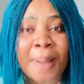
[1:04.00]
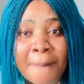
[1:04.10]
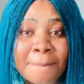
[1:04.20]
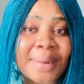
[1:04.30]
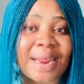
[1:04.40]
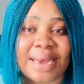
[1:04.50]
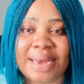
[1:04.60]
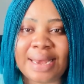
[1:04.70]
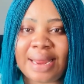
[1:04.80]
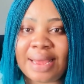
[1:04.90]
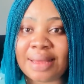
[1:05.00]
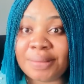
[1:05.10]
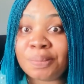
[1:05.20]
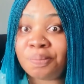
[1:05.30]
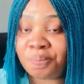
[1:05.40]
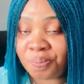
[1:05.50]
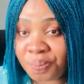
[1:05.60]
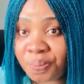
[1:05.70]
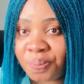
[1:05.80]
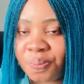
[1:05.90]
permanently
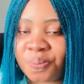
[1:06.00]
mm,